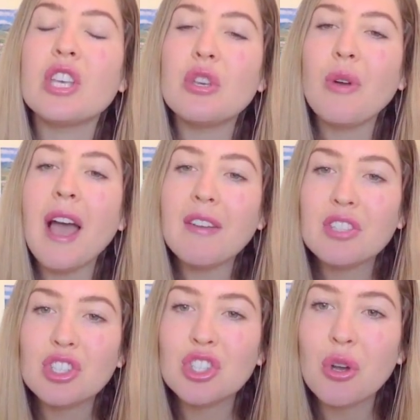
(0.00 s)
you have
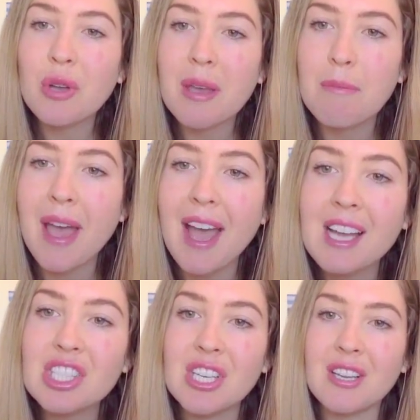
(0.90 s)
to show
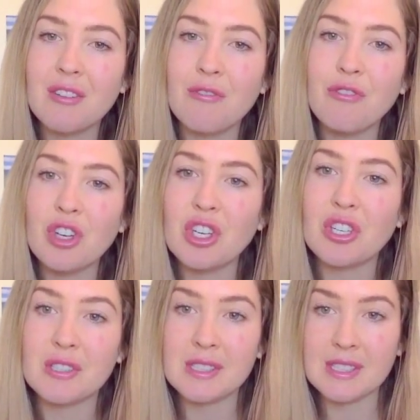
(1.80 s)
compassion for
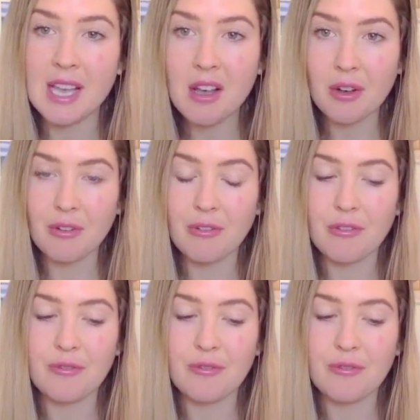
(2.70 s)
yourself.